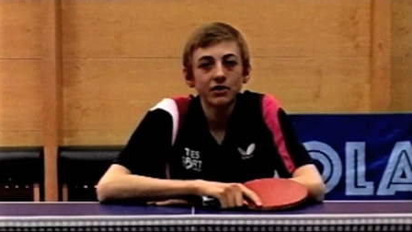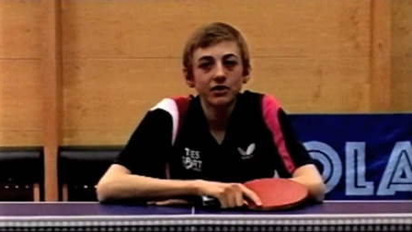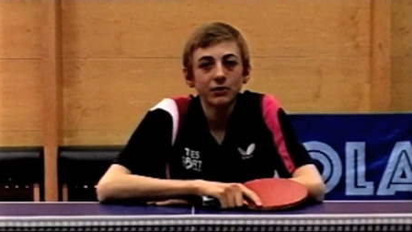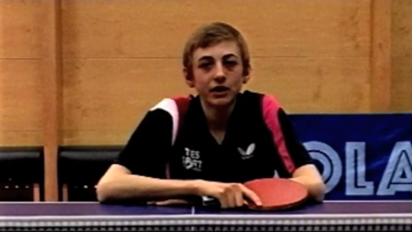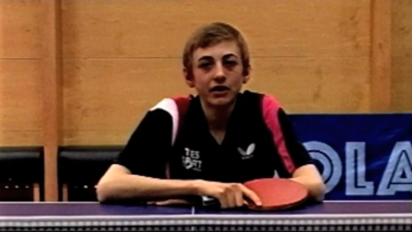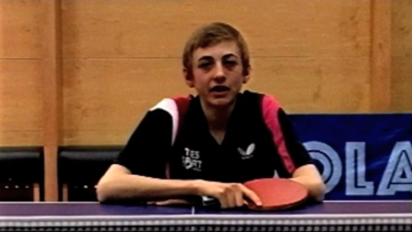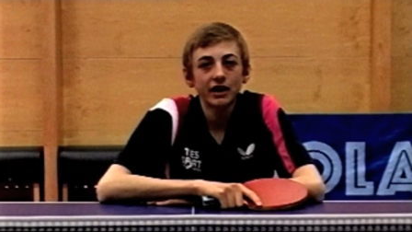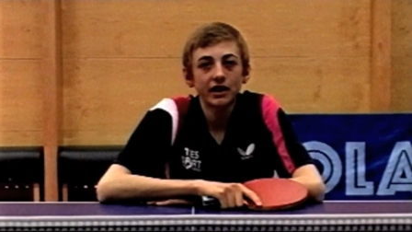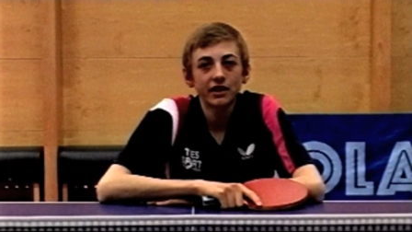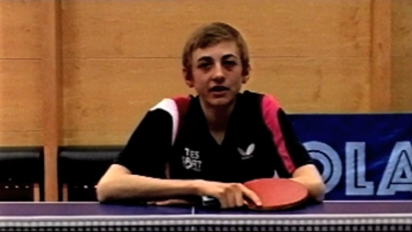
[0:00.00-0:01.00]
I was about
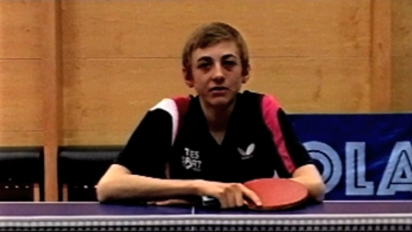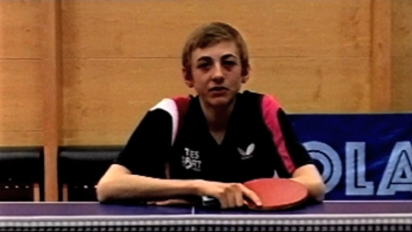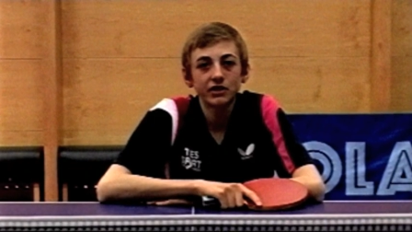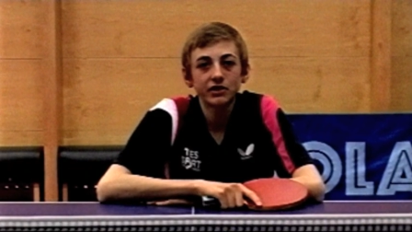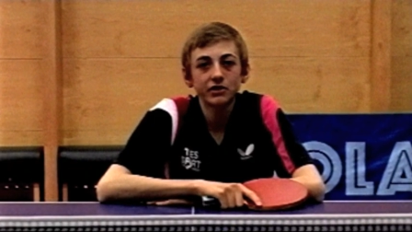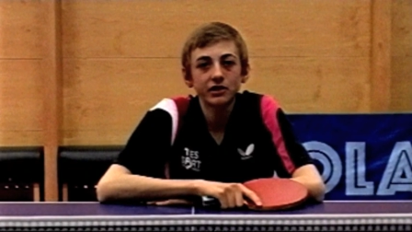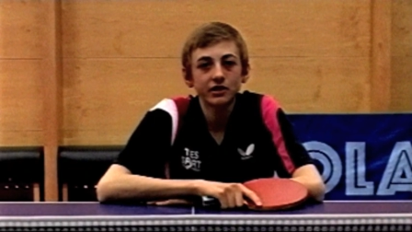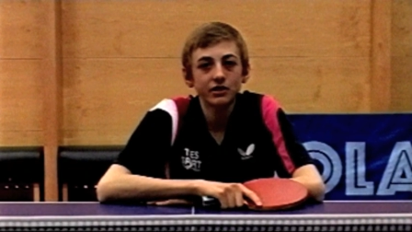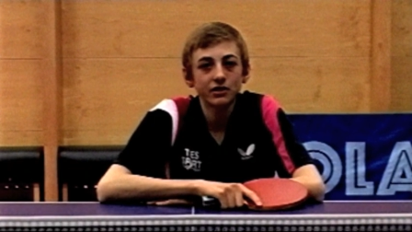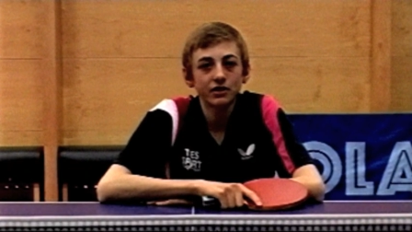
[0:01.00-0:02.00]
nine in my junior
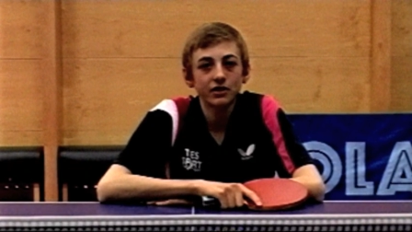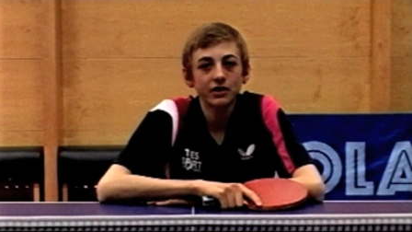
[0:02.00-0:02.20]
school.